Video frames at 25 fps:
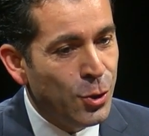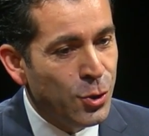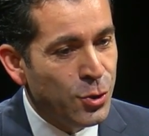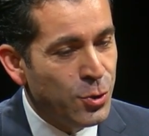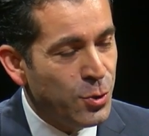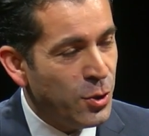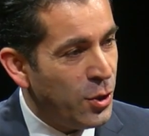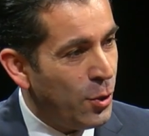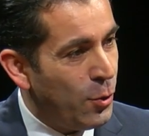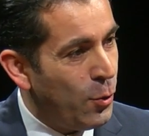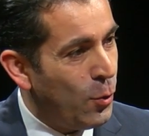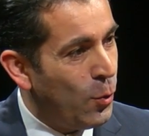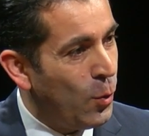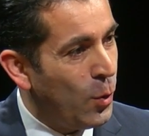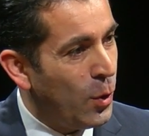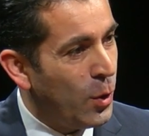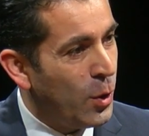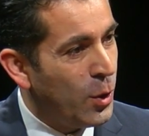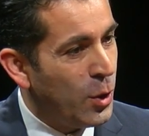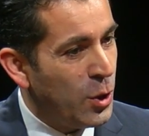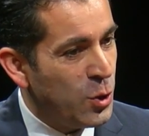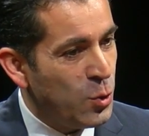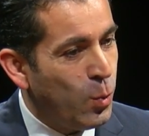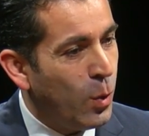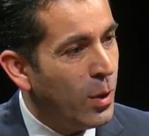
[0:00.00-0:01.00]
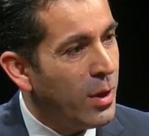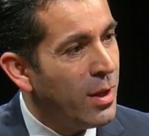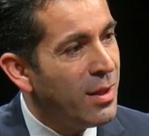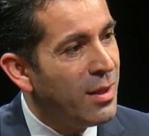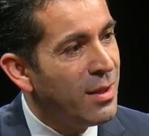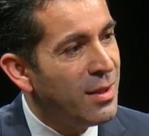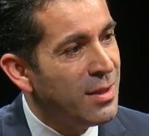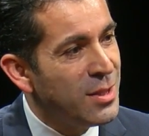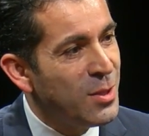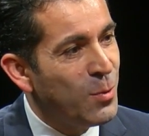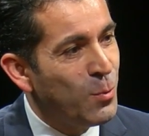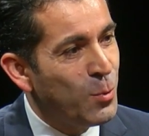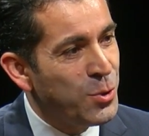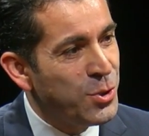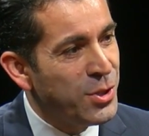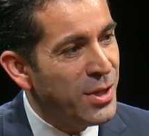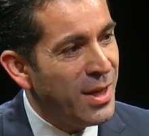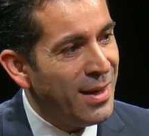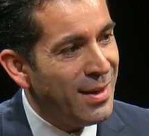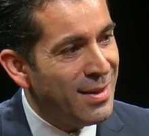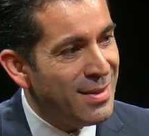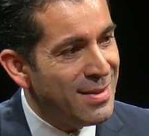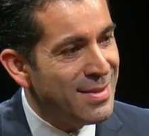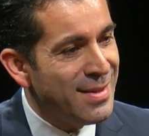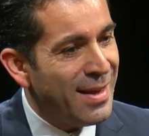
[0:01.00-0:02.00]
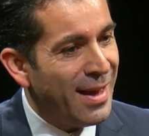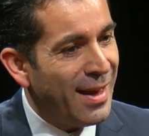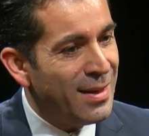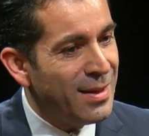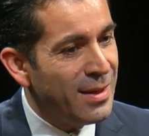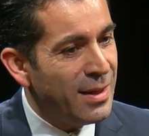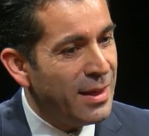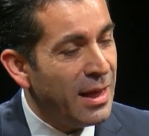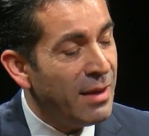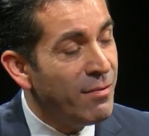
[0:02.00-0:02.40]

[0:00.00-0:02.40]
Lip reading: So, because one of the things that we're saying is that